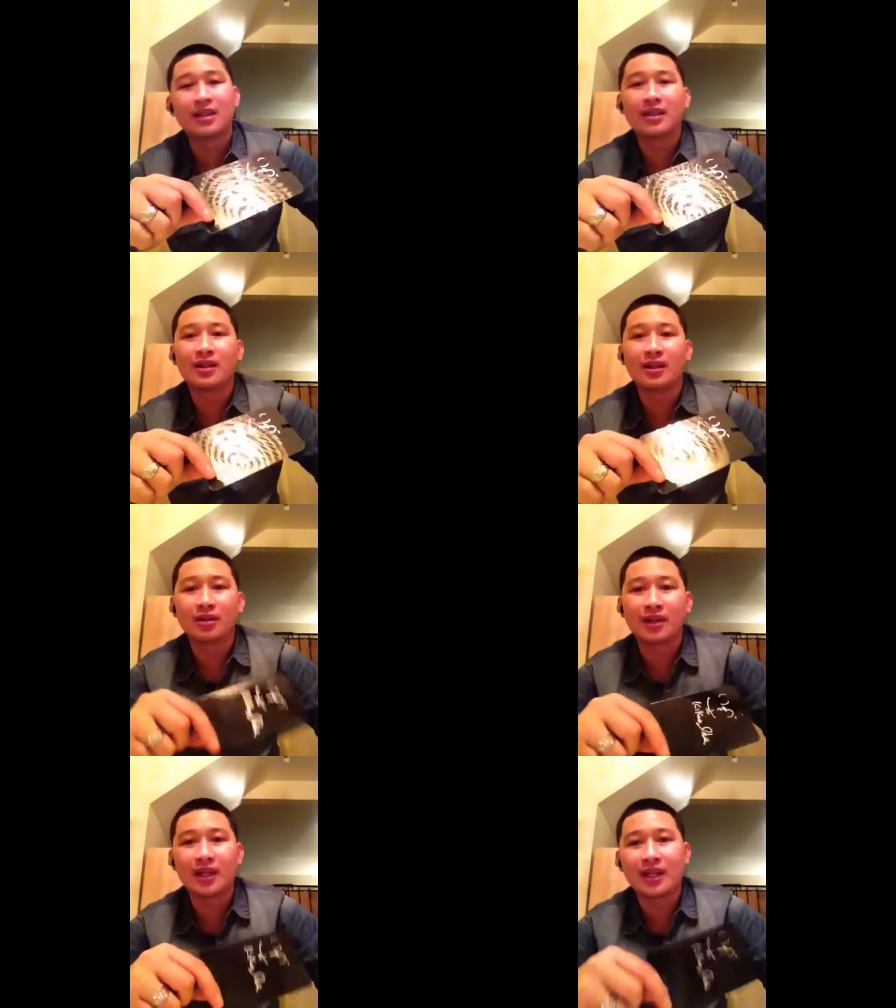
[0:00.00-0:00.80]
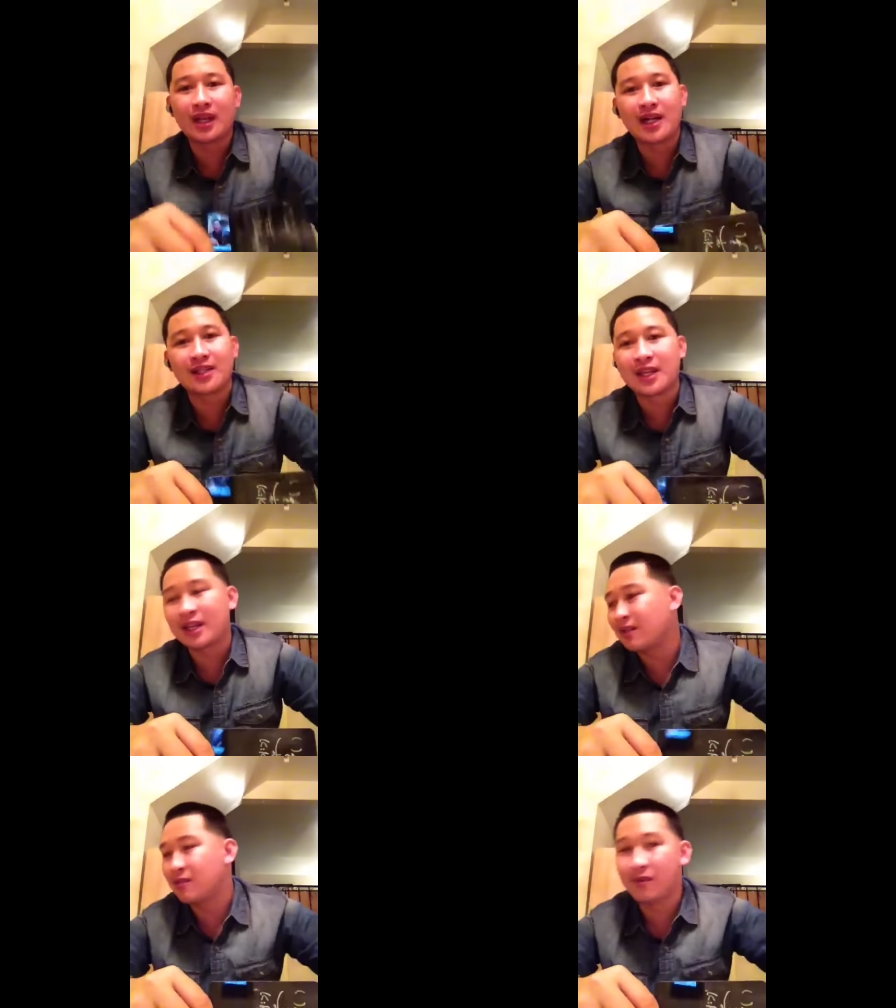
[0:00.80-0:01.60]
you know, getting
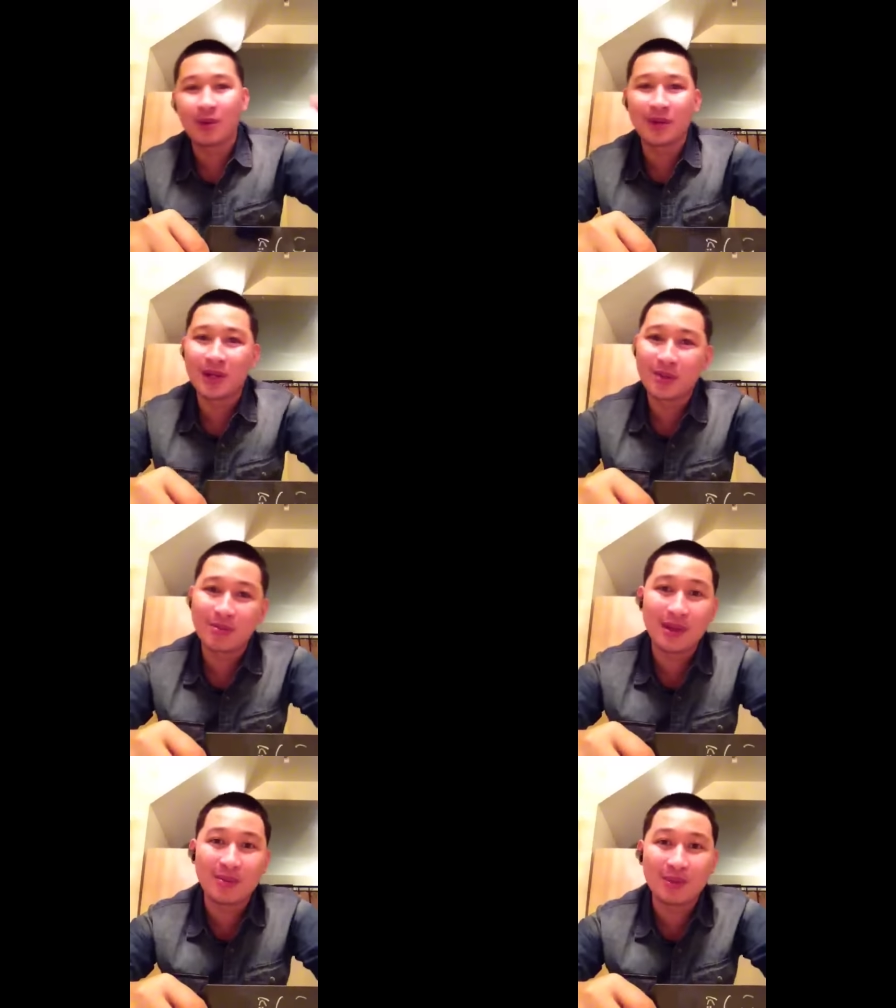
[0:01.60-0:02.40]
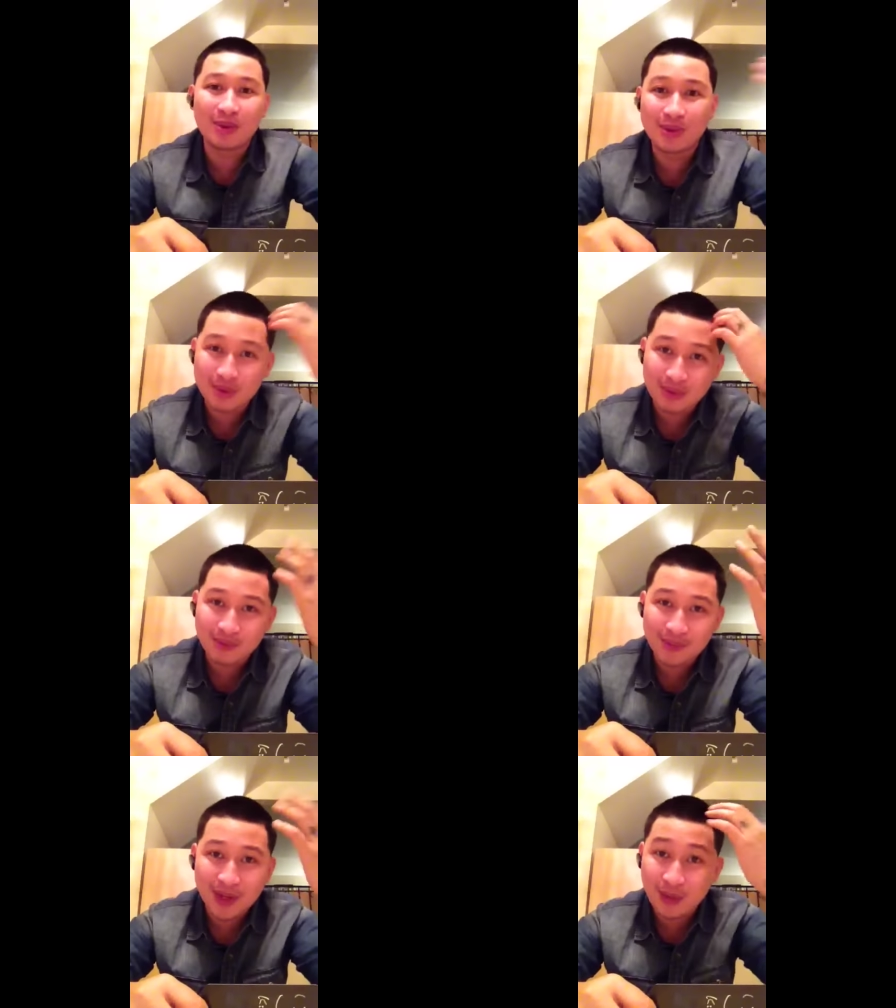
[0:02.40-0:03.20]
contact info with other people,
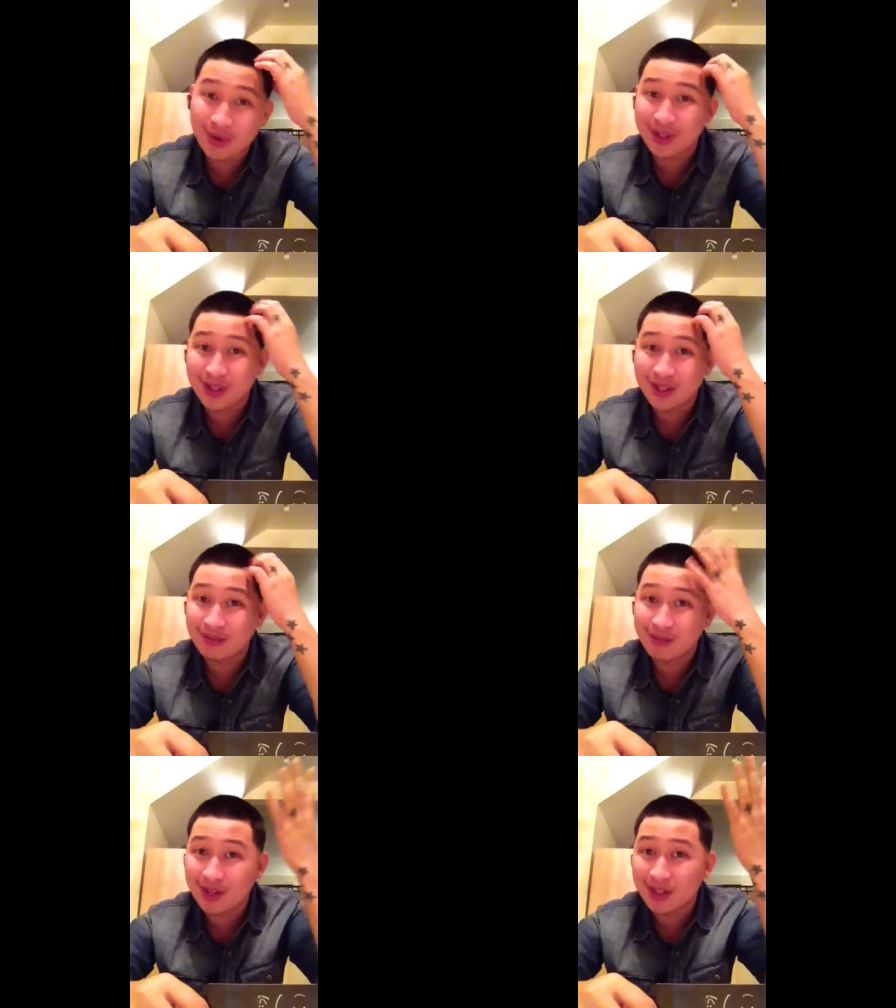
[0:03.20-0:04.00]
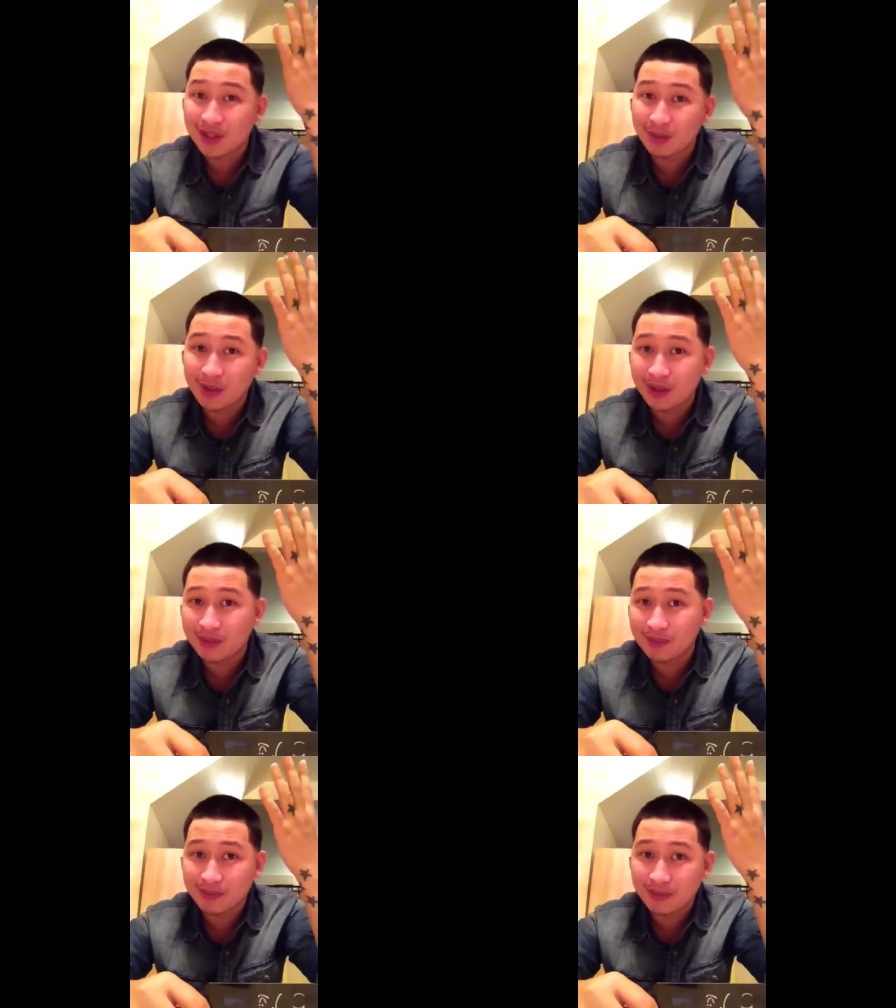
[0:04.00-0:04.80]
networking. I slipped
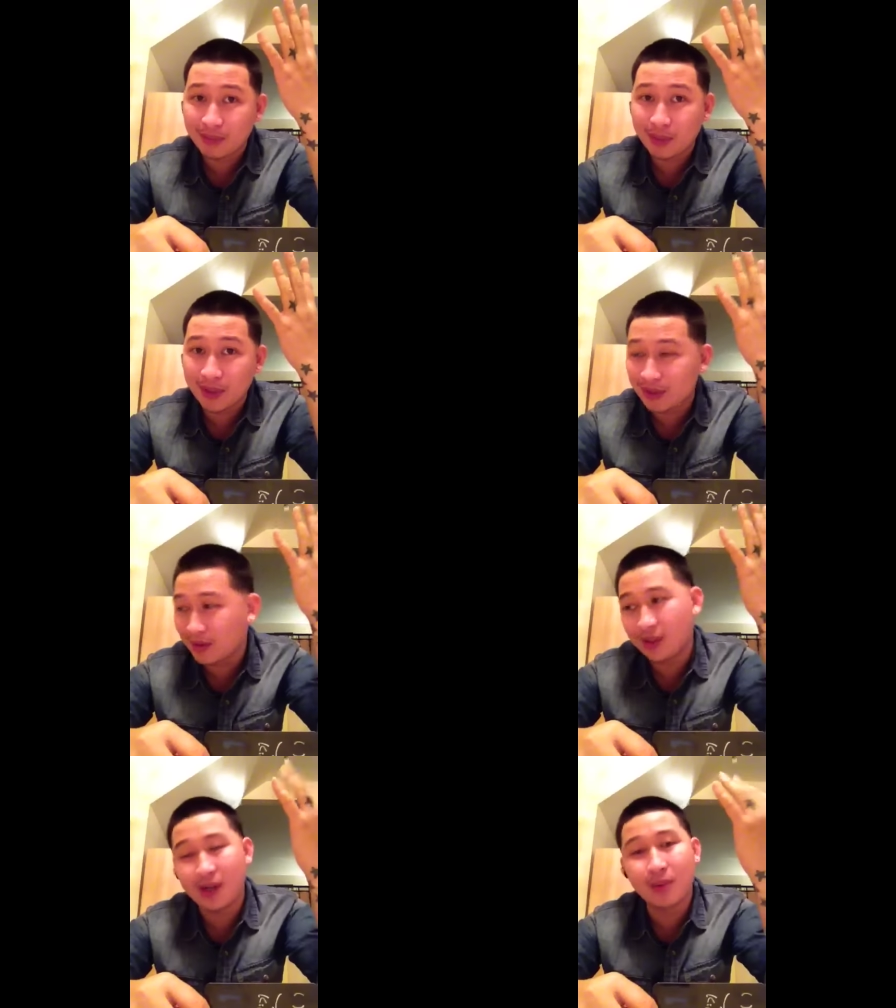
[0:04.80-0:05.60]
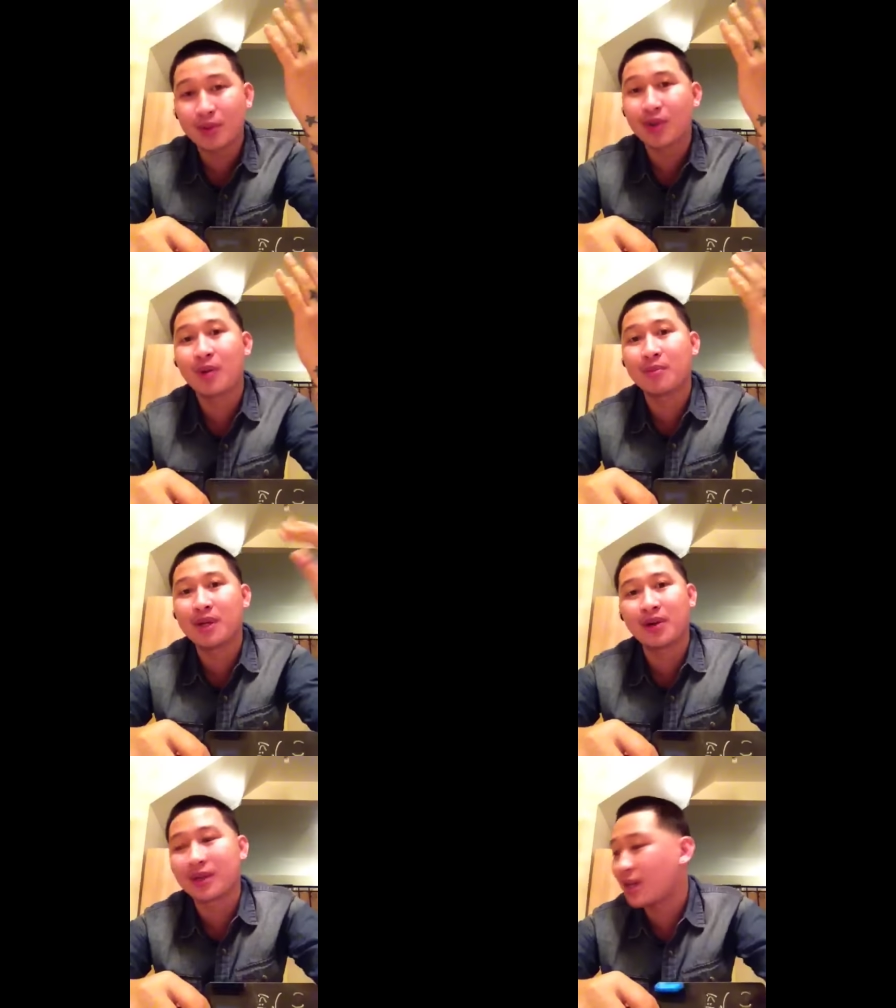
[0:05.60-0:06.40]
up, but, you know, I'm sure I'll
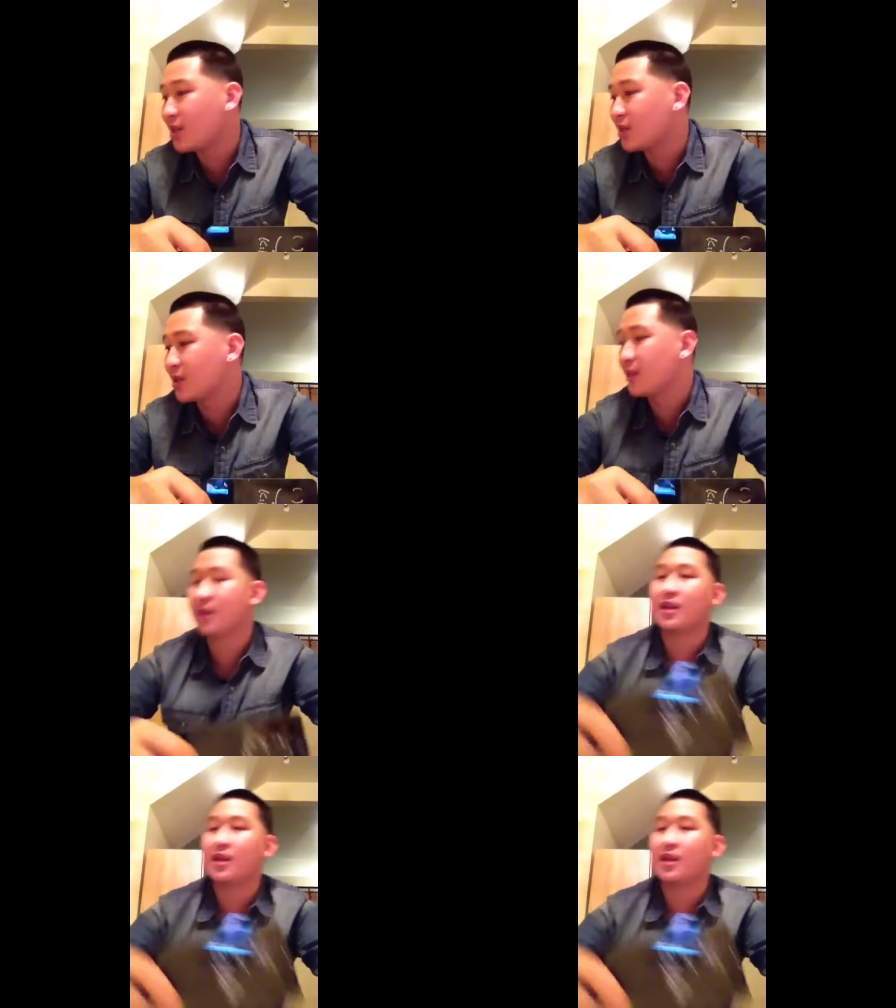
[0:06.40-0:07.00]
meet Eric Hayes